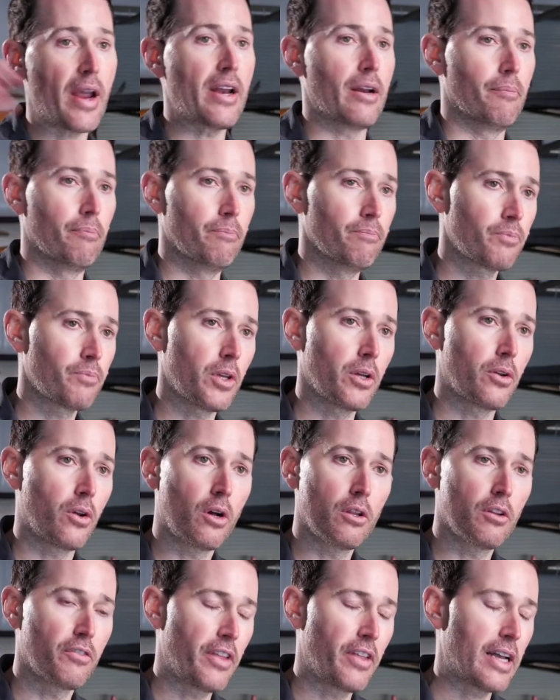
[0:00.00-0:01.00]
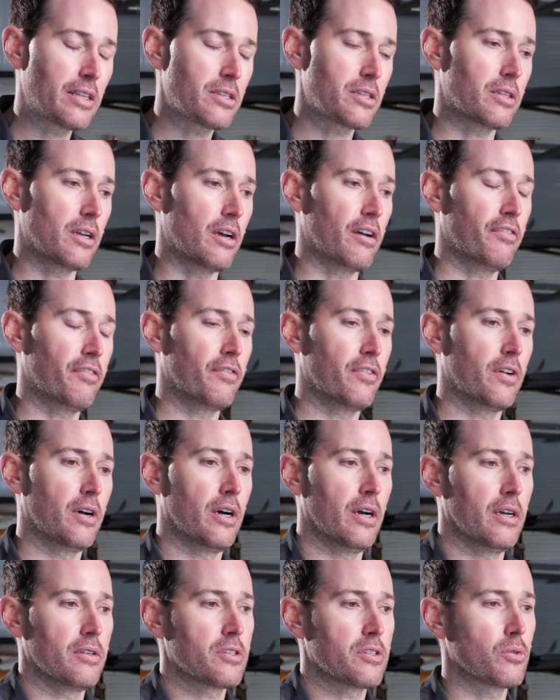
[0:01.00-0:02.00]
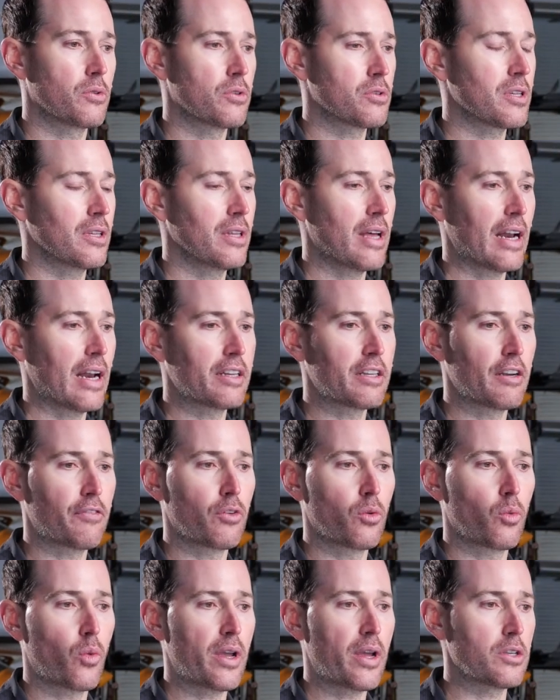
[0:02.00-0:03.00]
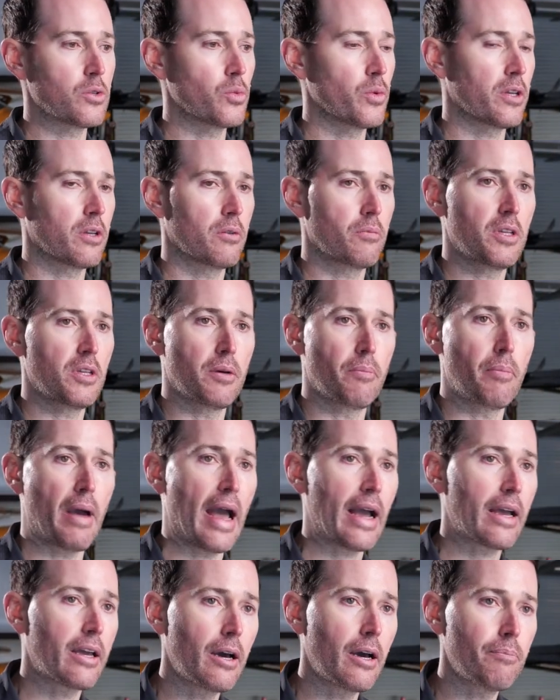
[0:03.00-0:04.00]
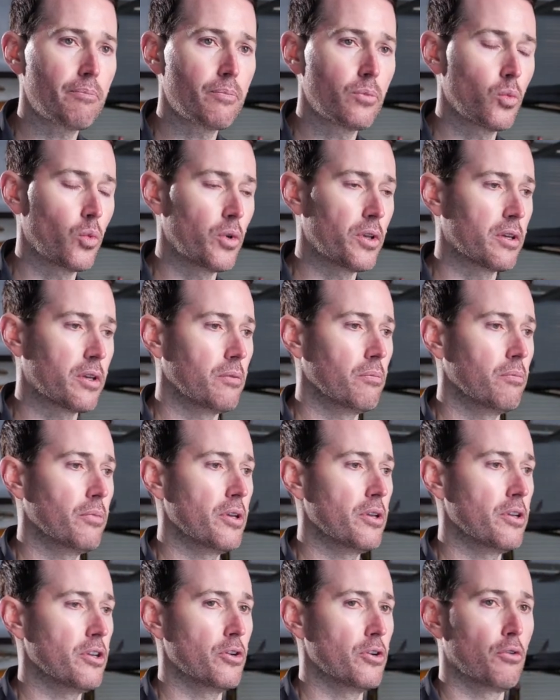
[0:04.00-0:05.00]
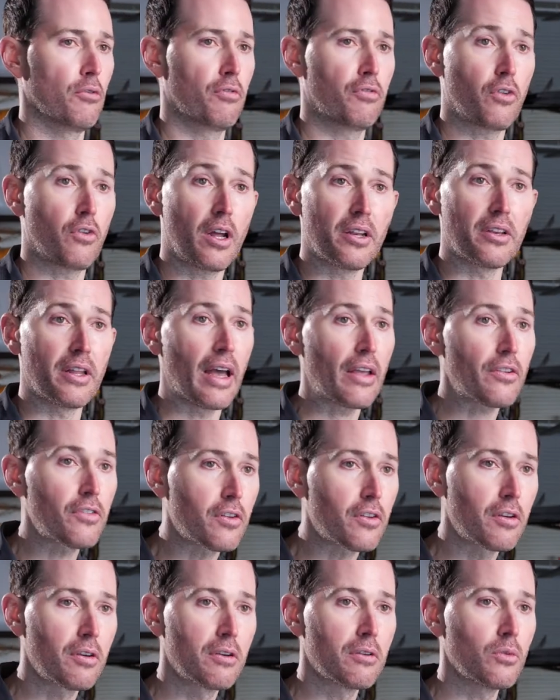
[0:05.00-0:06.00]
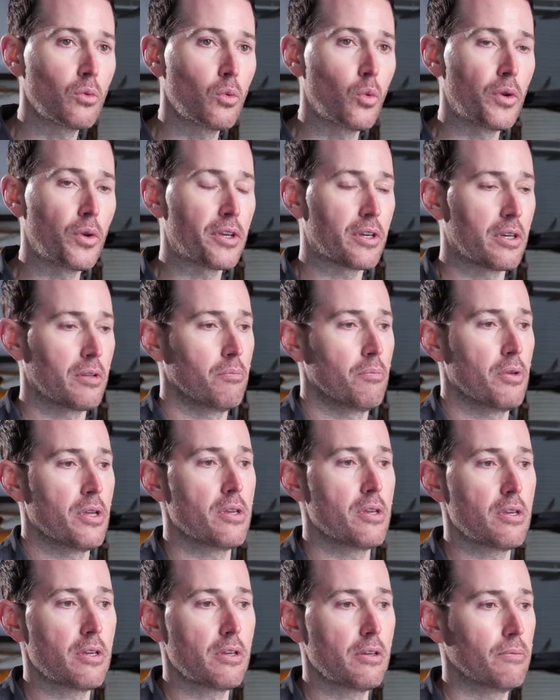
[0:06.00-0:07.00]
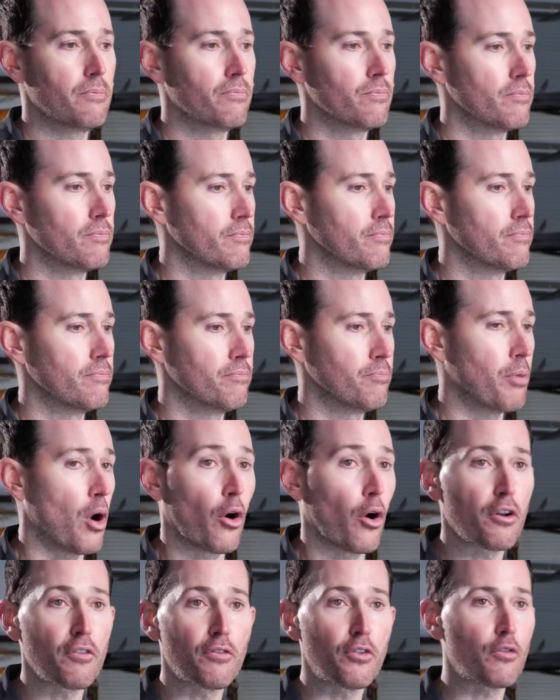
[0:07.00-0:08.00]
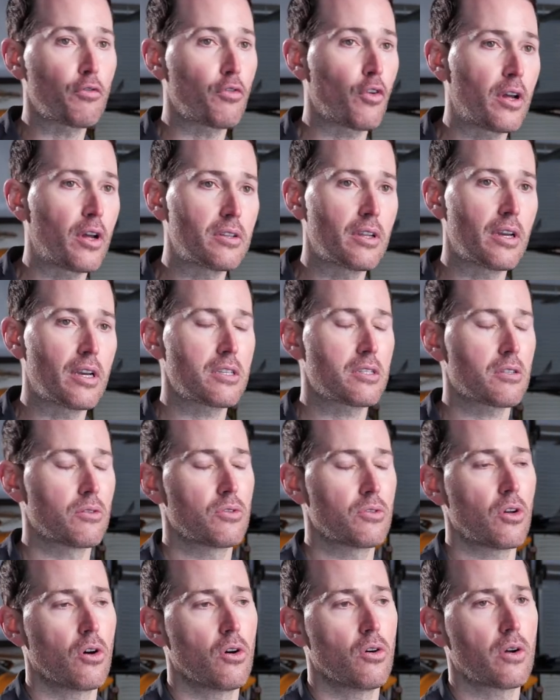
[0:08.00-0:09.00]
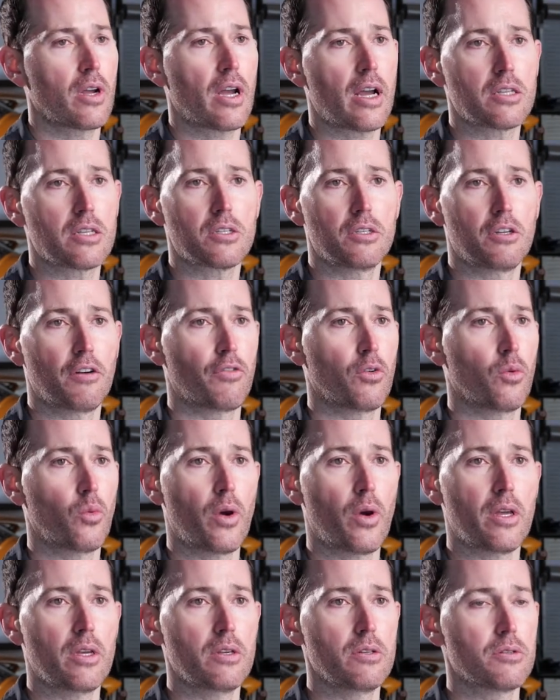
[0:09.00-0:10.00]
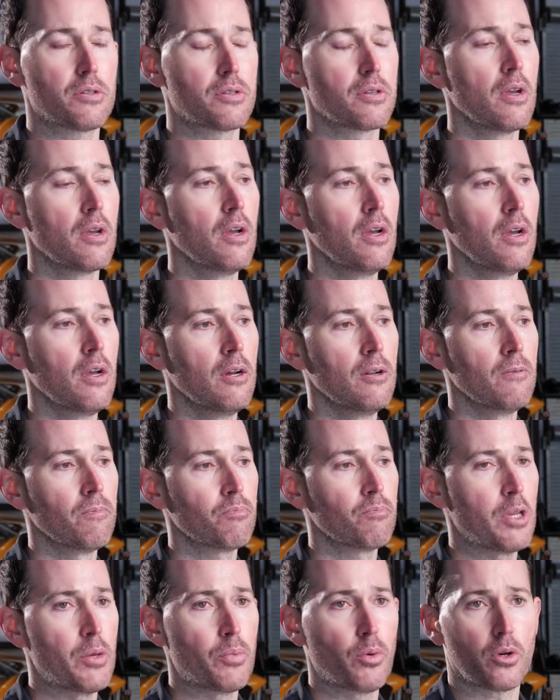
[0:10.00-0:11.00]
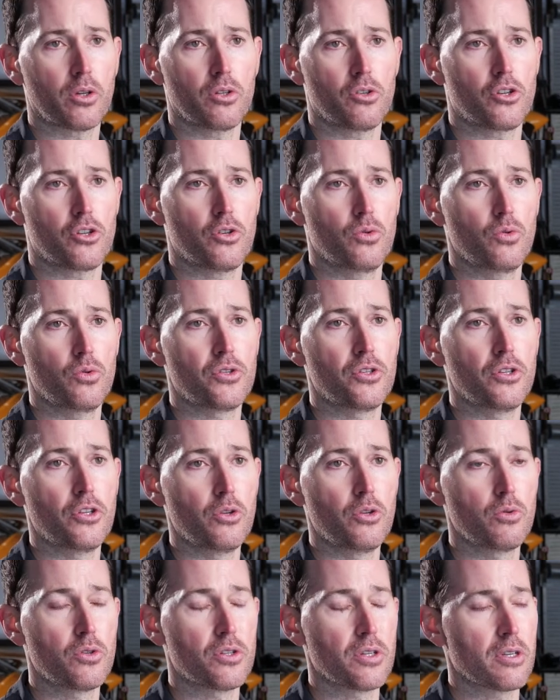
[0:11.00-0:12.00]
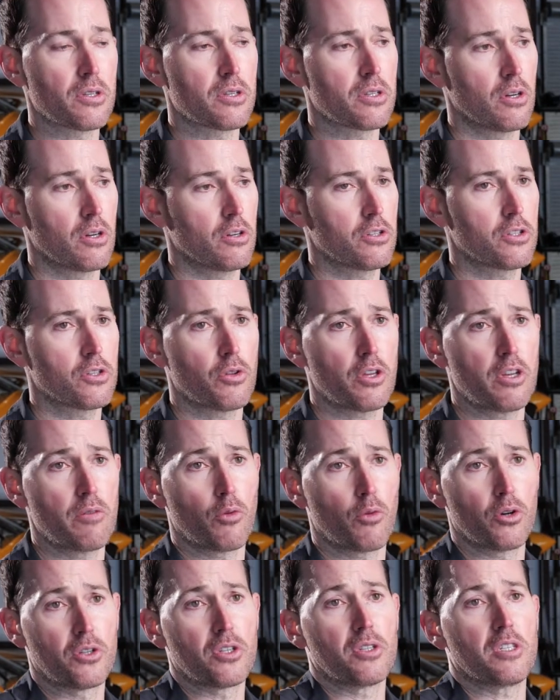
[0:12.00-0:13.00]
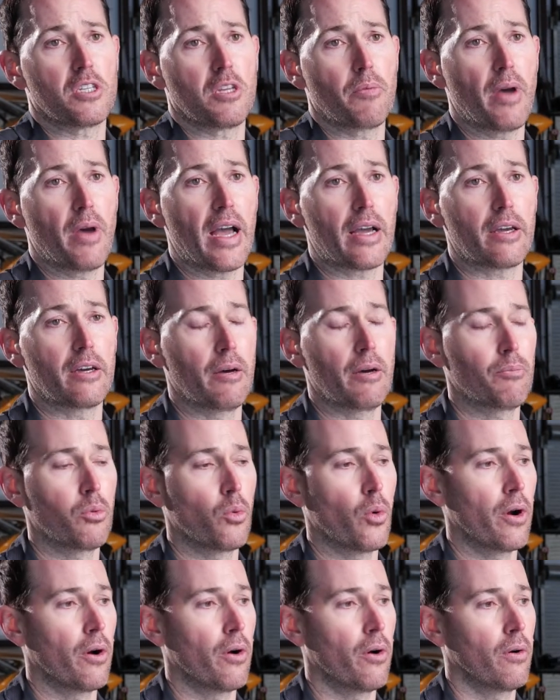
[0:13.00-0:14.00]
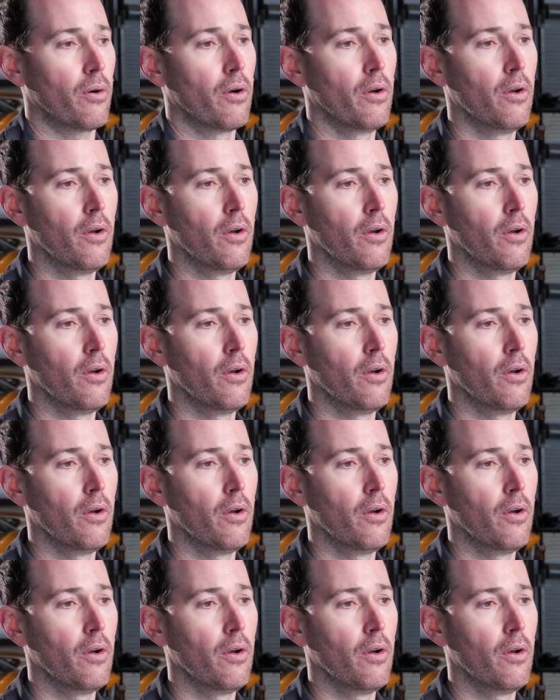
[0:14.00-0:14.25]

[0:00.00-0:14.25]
them and all of that stuff. So there's a lot of different ways. We can be the backup. We can be your front desk. We can be part of your front desk. There's all kinds of different ways people can choose to use us. And also the emergency backup where